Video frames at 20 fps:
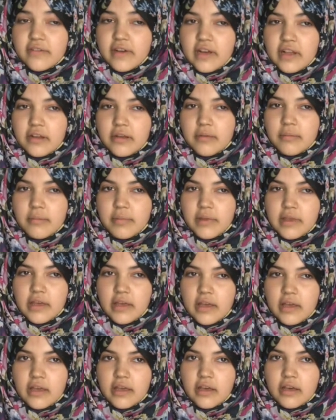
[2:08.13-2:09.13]
I learned being
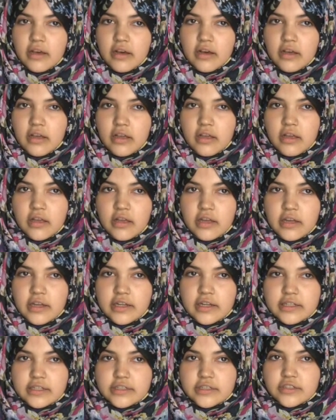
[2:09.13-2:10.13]
here
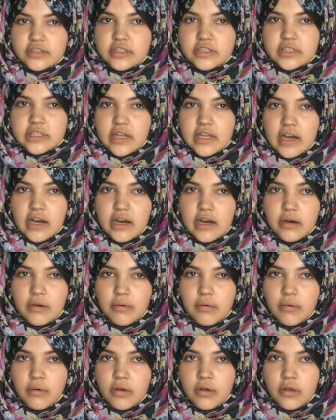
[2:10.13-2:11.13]
is just how